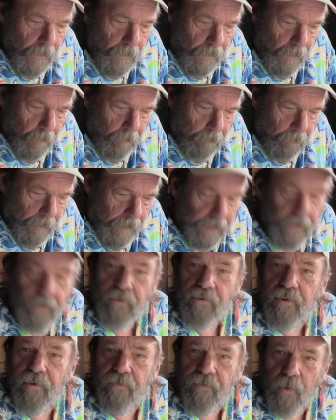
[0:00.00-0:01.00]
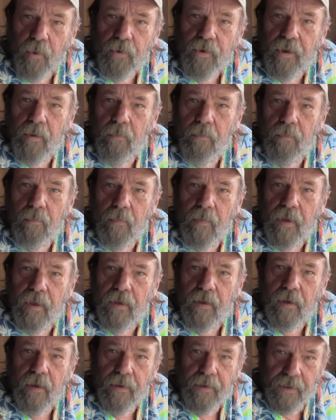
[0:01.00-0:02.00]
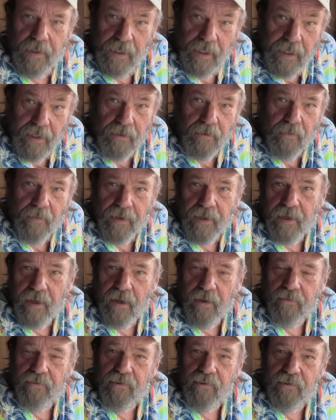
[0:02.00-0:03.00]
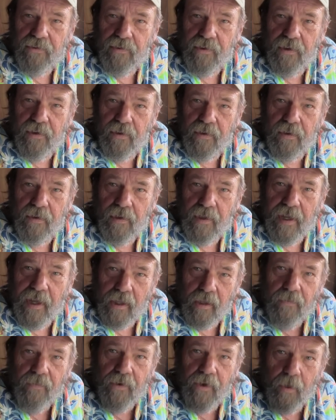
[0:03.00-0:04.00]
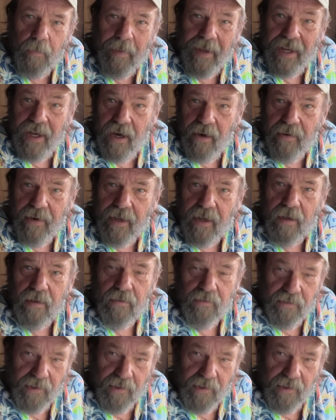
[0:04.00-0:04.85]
I used to fruit them in unheated greenhouses in the California Bay Area,